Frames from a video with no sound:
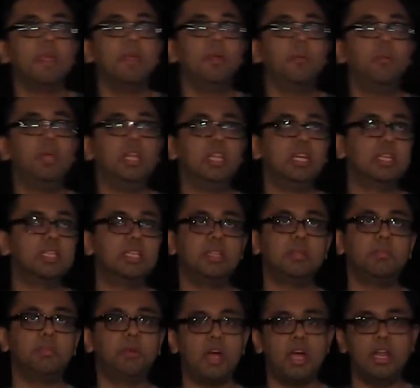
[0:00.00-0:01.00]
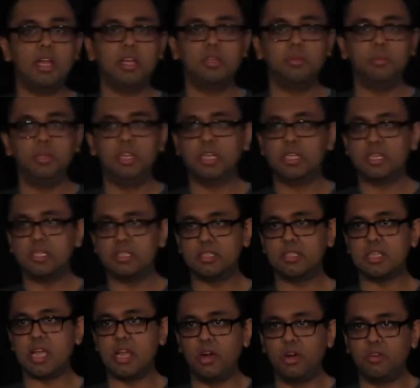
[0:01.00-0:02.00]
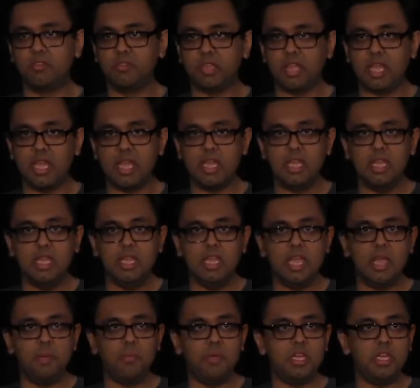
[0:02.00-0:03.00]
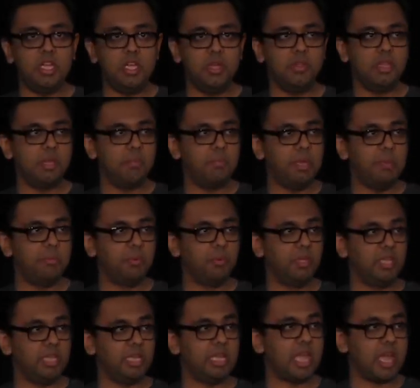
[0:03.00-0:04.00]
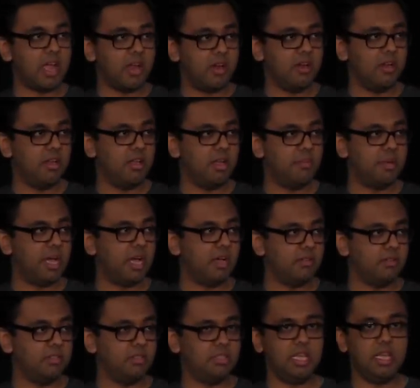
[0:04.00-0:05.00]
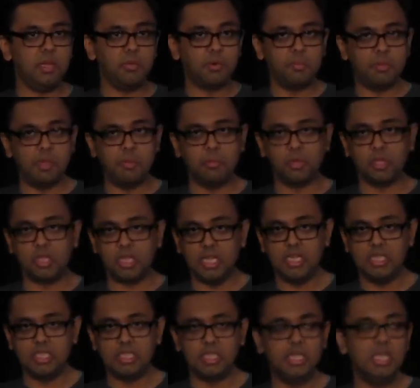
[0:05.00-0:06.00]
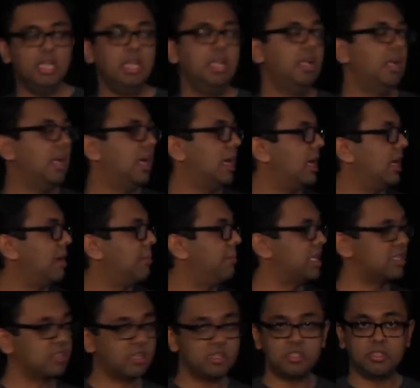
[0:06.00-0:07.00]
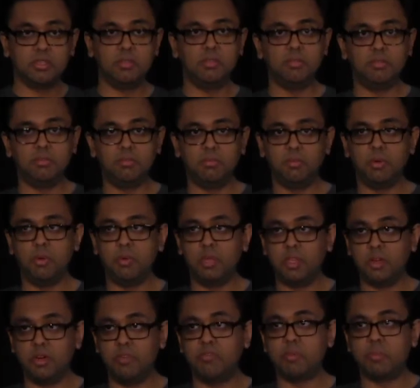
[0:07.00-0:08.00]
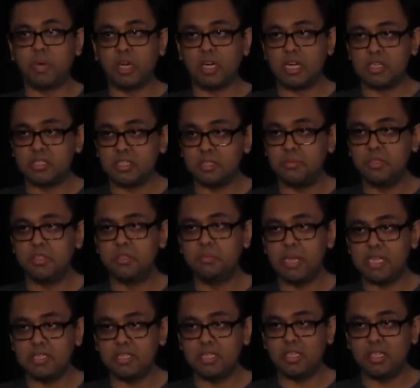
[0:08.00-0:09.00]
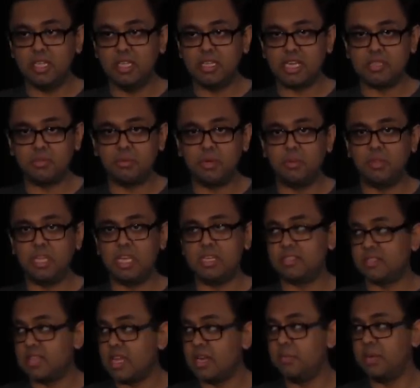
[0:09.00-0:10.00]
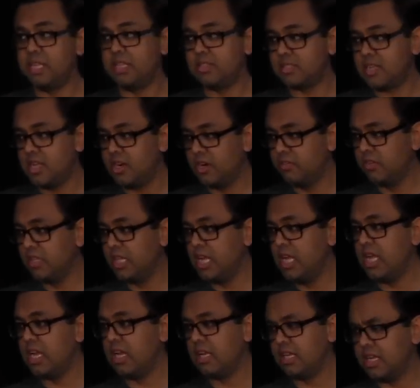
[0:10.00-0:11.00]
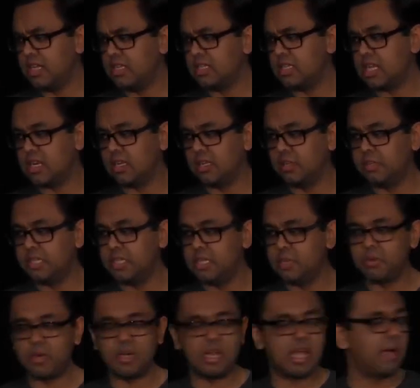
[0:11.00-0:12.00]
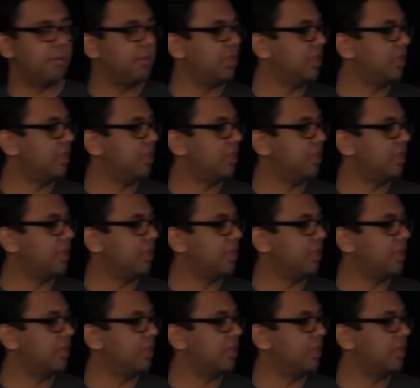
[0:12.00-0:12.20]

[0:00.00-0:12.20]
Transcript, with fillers: we looked at the product, we looked at the site overlay, and we knew that people really cared about seeing where people clicked. That's also what we learned from our customers, basically. That's what they said about the site overlay, and I'll get into that a little bit deeper on how we